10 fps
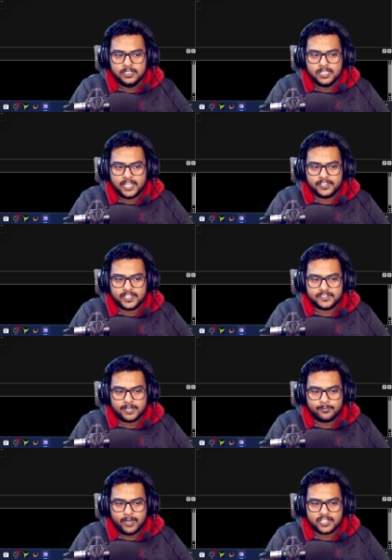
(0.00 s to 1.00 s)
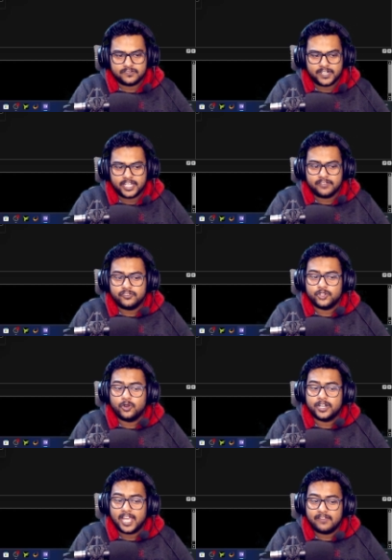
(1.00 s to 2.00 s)
and then set a password. And if you
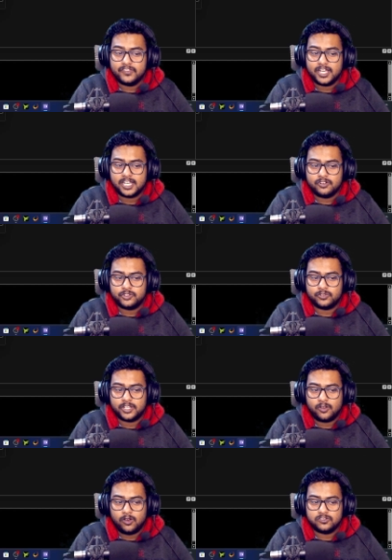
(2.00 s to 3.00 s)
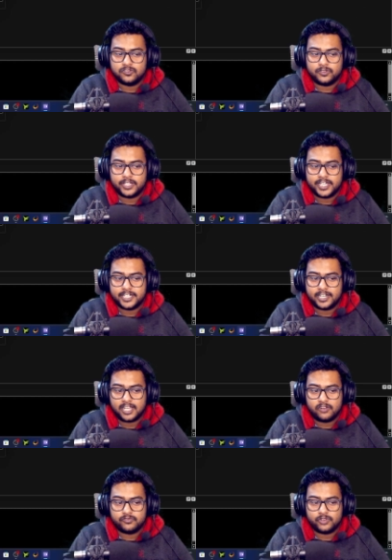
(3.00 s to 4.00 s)
don't have the account, you can also create an
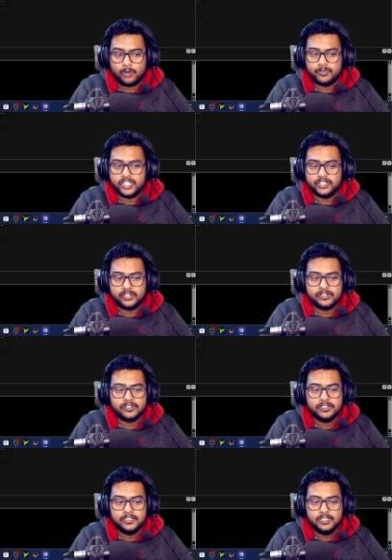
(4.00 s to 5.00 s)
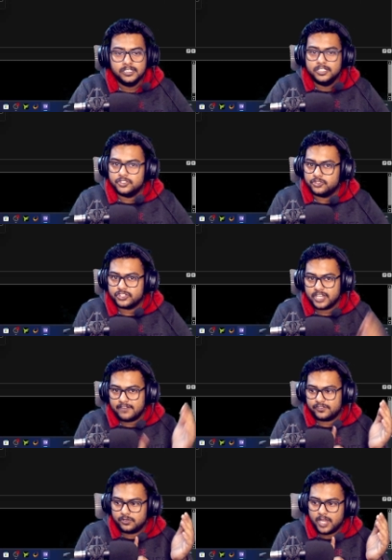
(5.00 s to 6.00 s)
account from here. You just
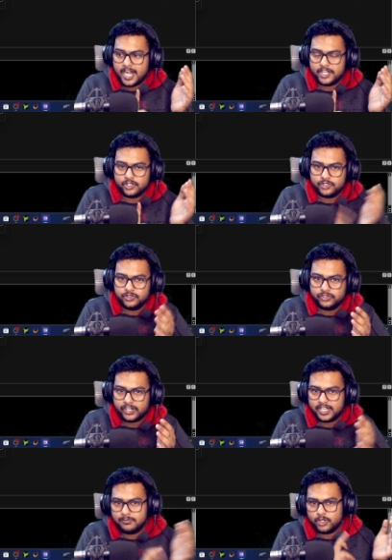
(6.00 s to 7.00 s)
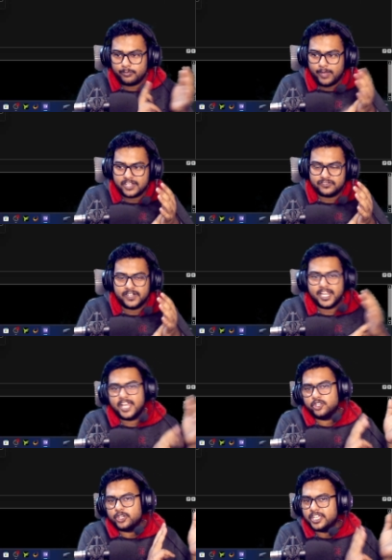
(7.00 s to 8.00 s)
have to add your username, your password,
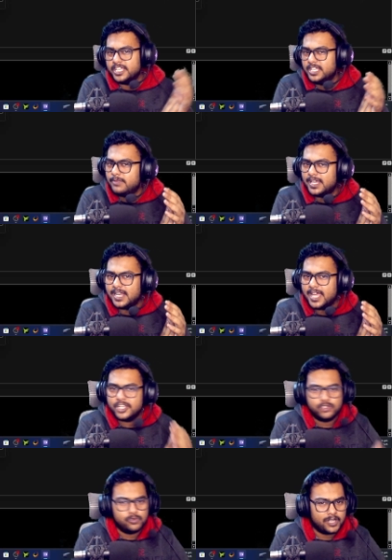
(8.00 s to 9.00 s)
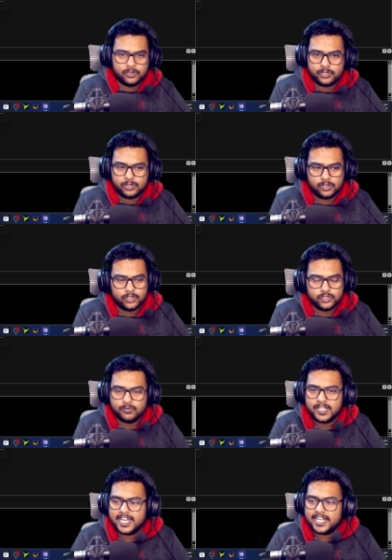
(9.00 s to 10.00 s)
and your email, and you are good to go. You
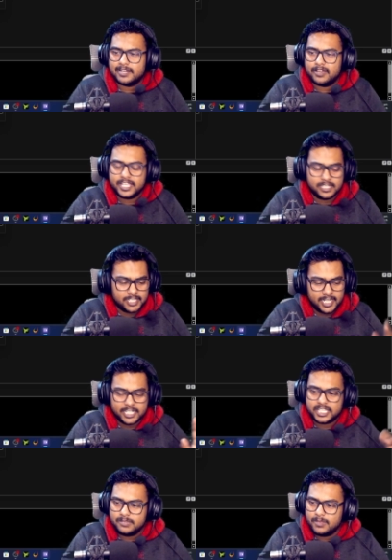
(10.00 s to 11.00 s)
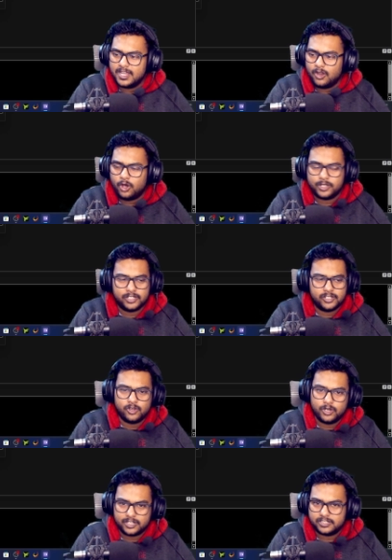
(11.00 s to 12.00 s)
will get a email on
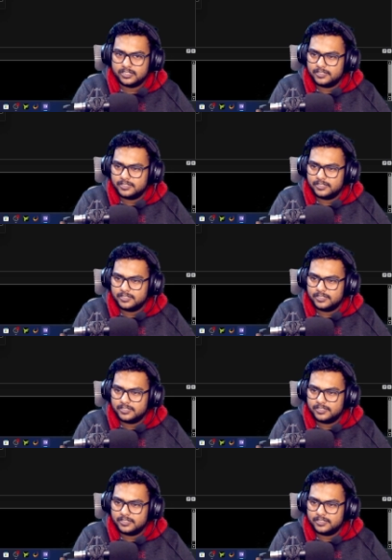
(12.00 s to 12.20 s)
your